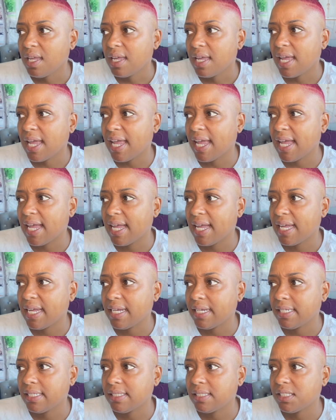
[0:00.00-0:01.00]

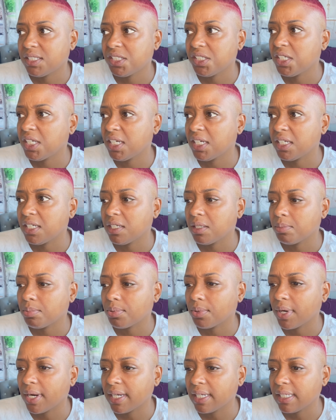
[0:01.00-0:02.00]
and she ended up
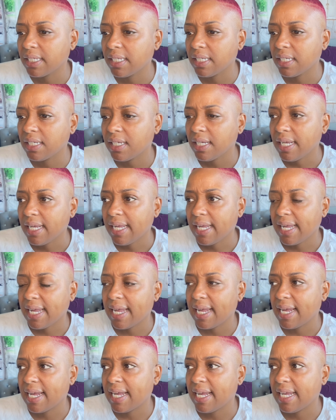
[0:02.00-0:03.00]
pregnant,
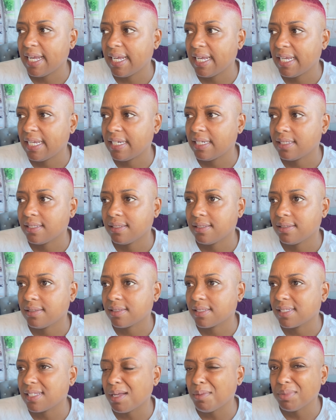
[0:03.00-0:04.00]
and
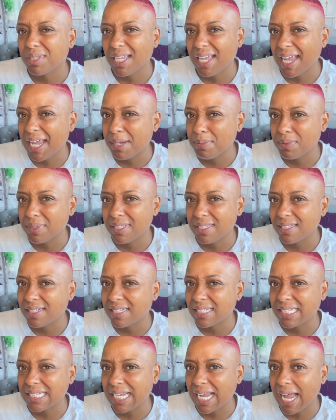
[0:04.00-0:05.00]
something happened to the
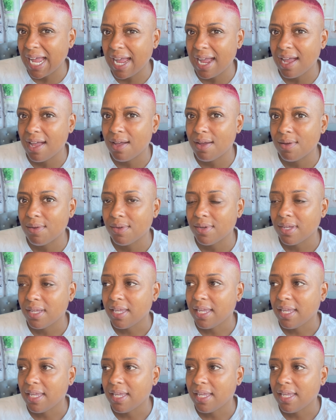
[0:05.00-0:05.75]
child,